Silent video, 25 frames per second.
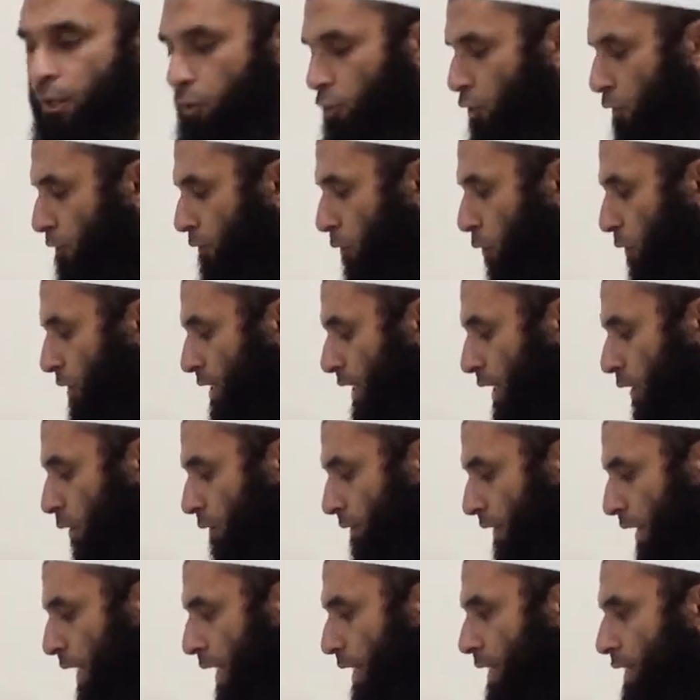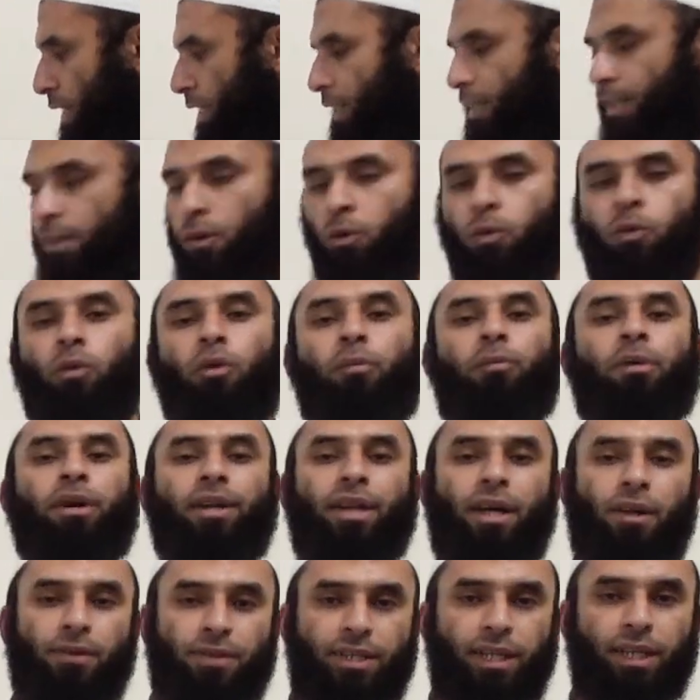So fourteen of the letters will
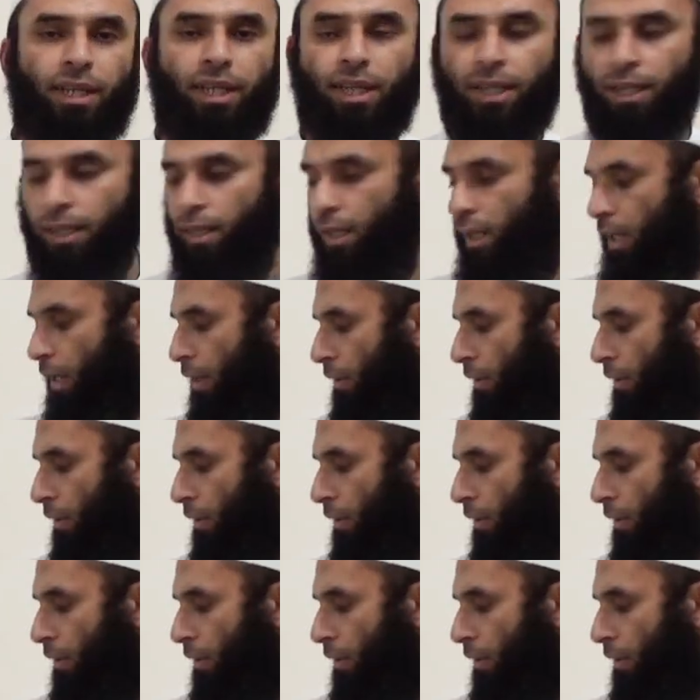pronounce it clearly.